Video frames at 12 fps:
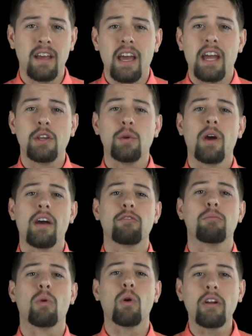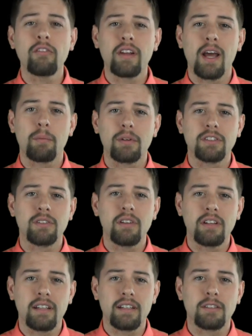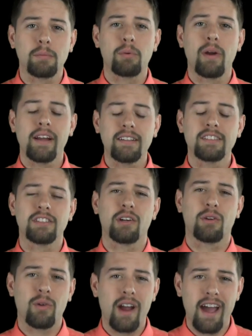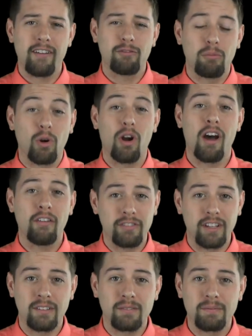and you have more of an opportunity to practice your craft more often.